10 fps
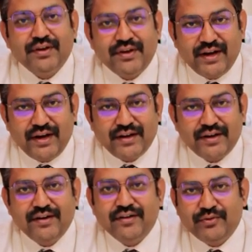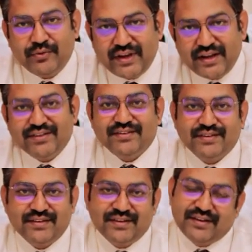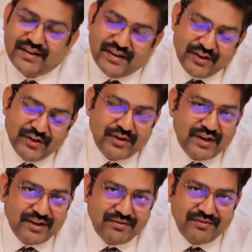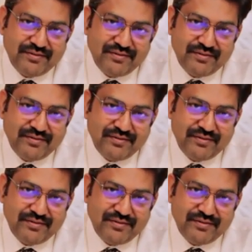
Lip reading: related queries in your life,